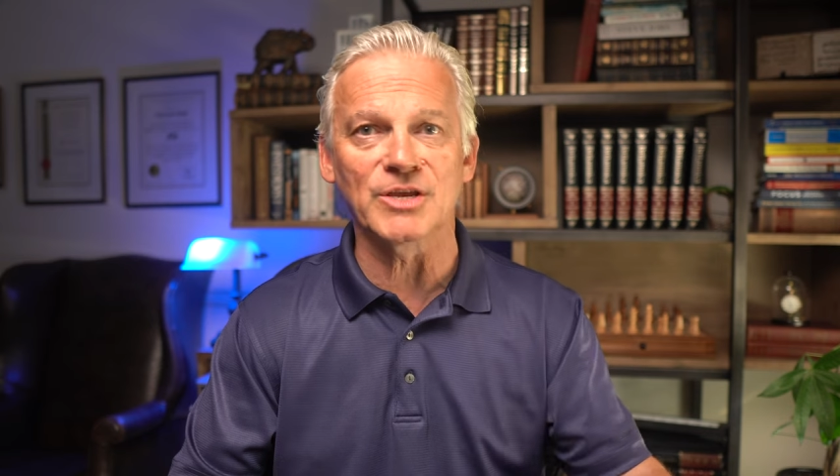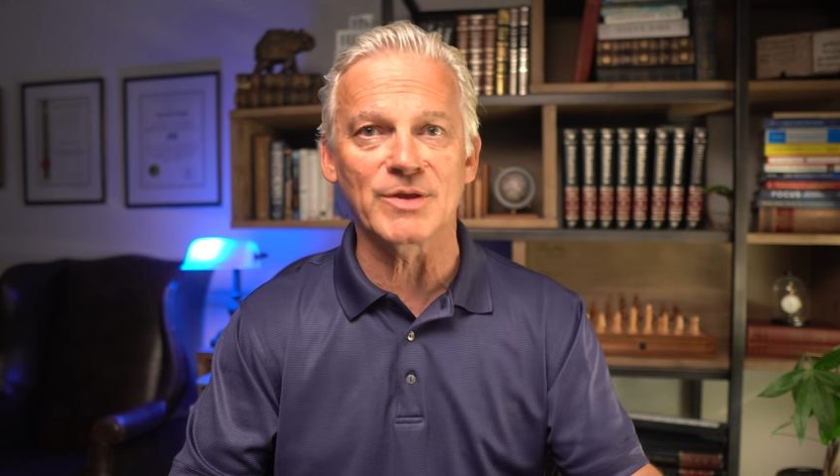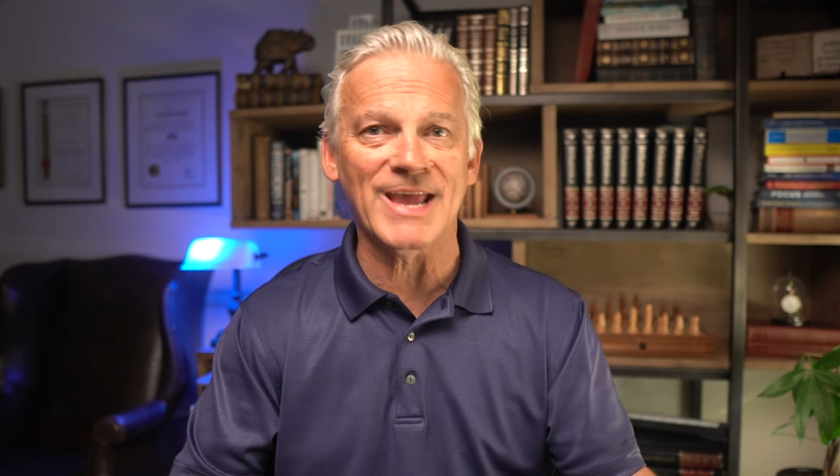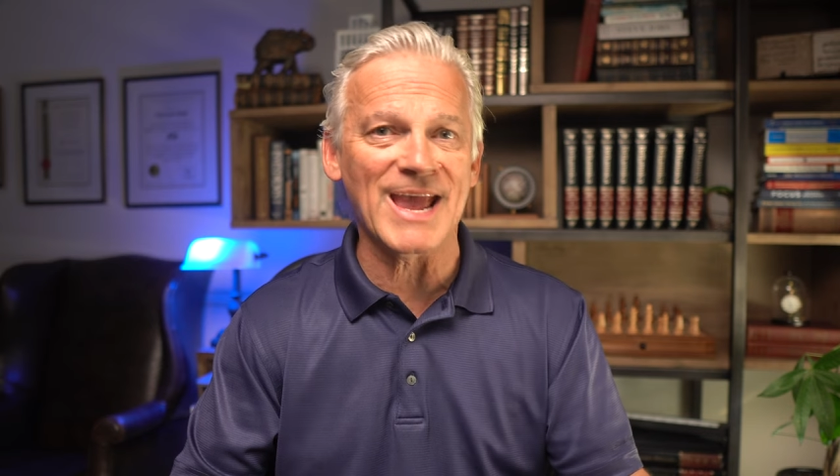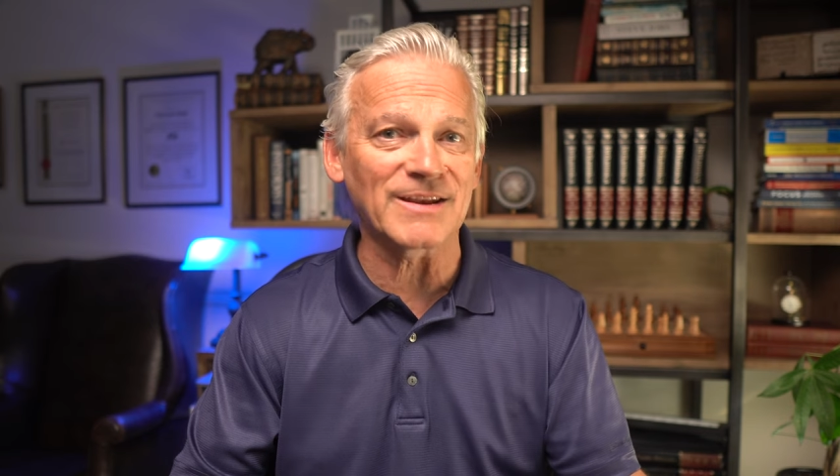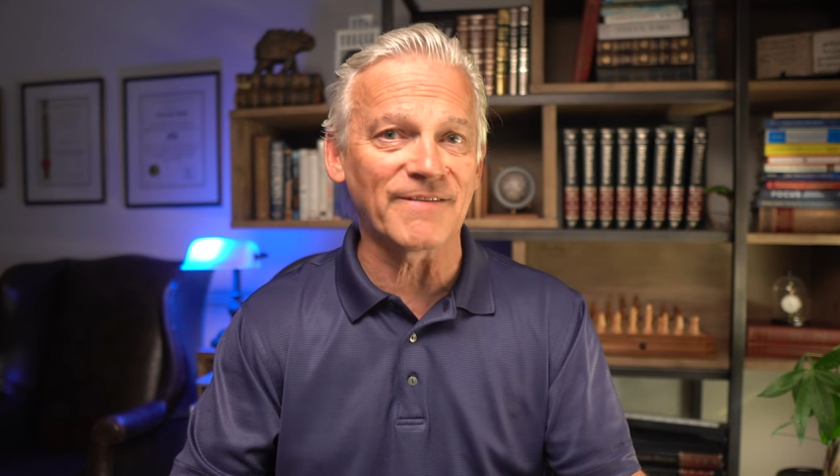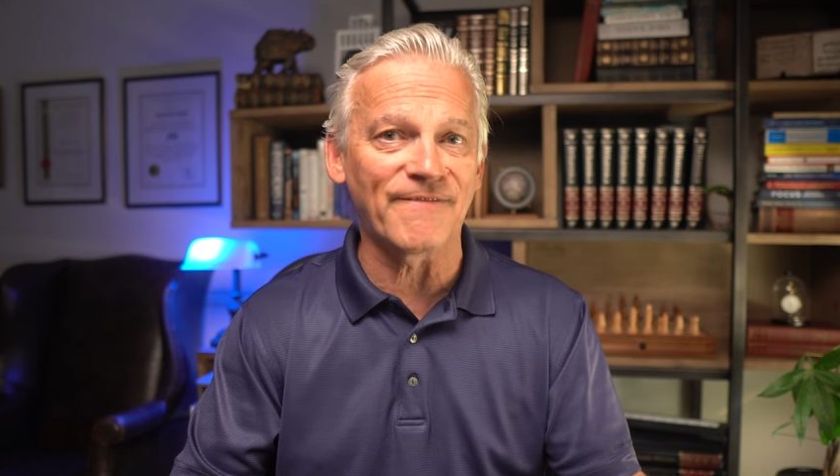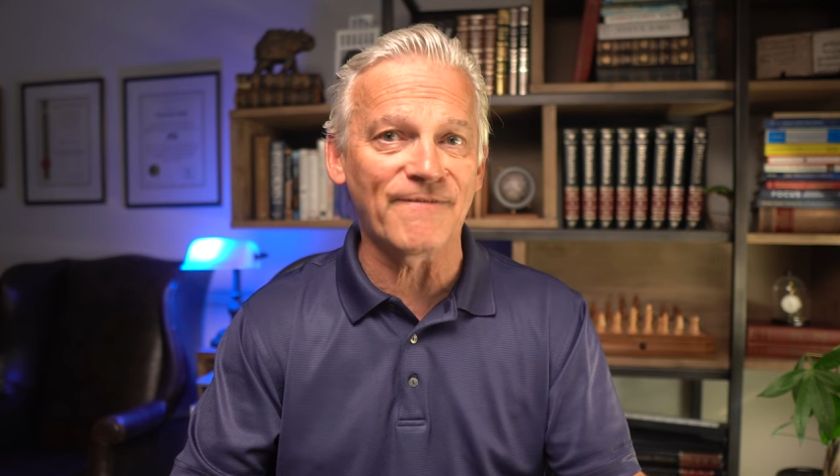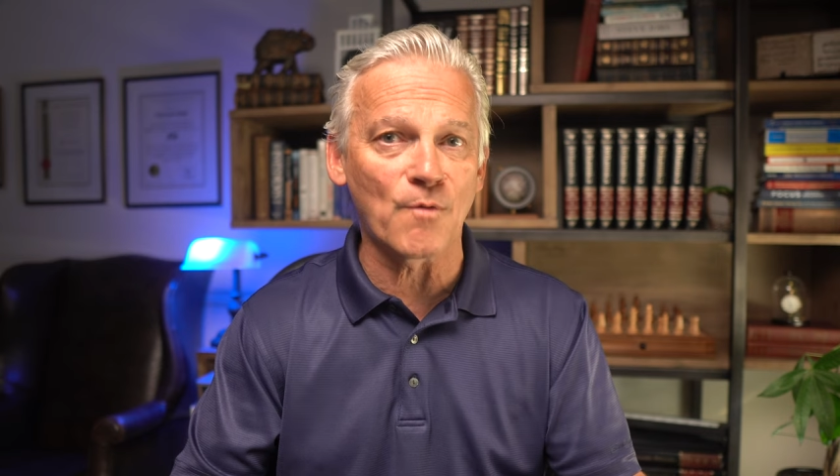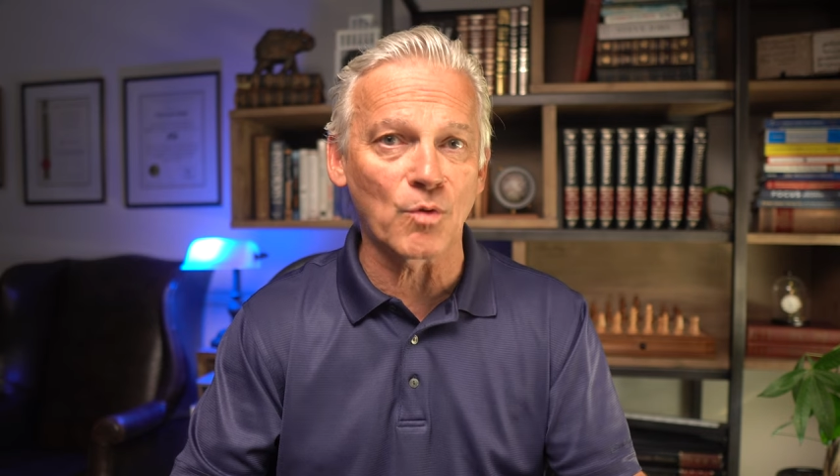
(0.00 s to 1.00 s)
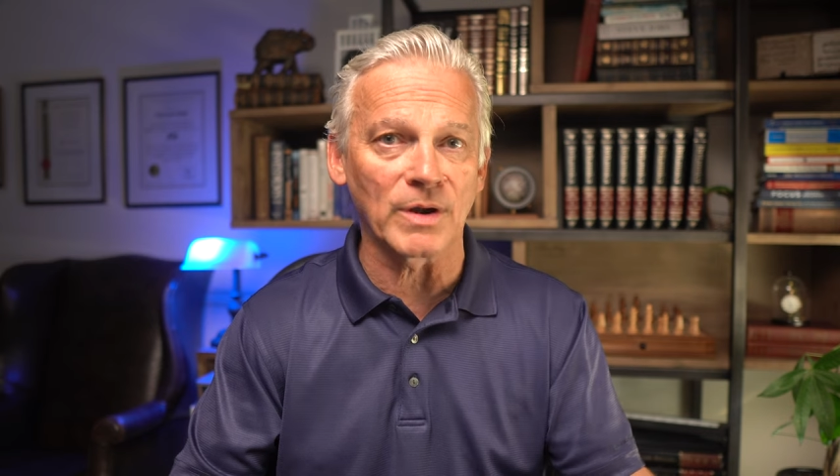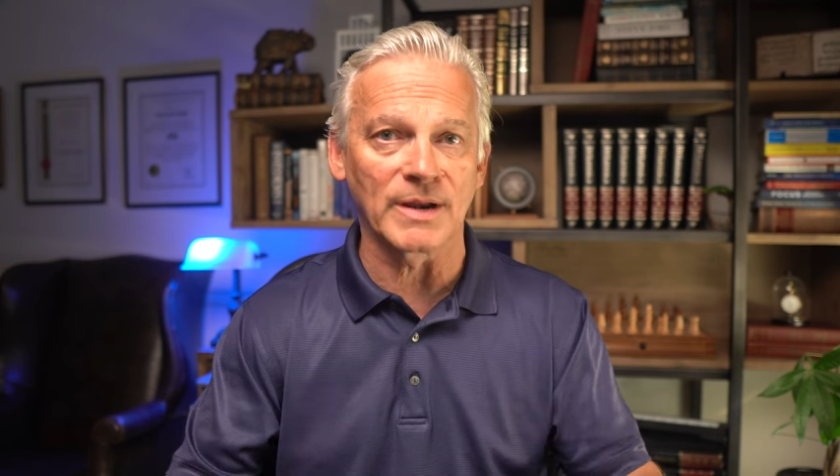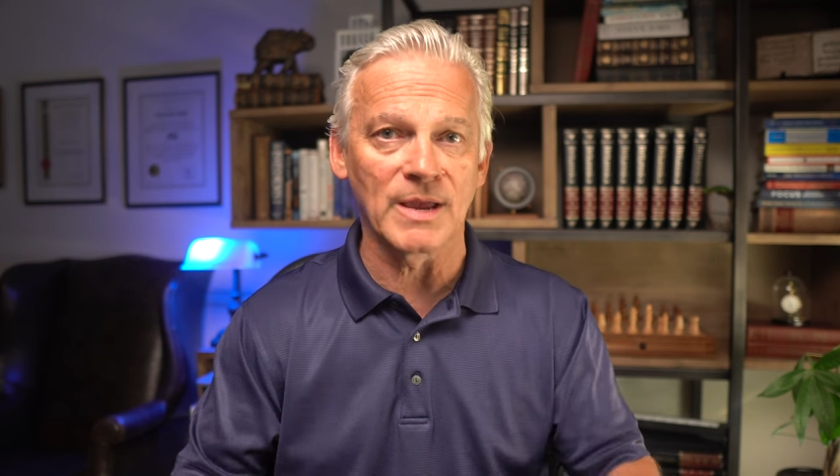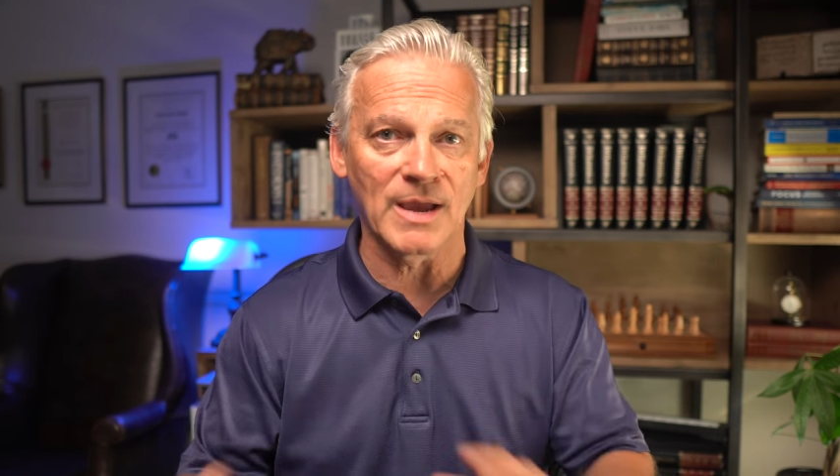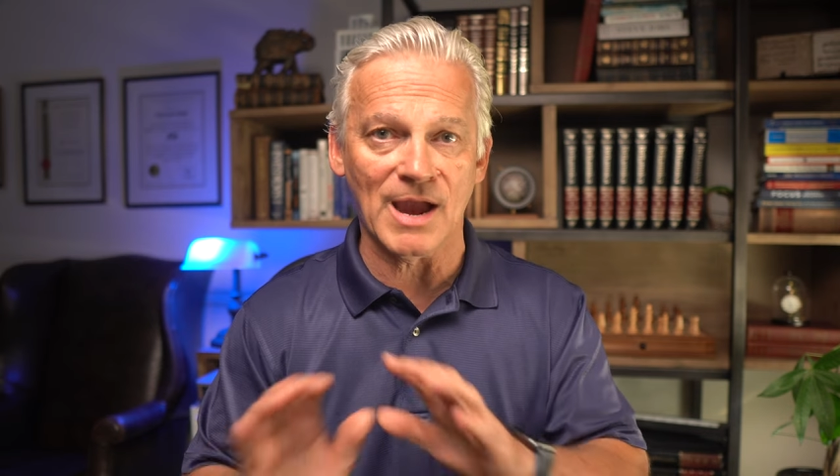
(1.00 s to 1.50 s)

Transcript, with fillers: that you can't afford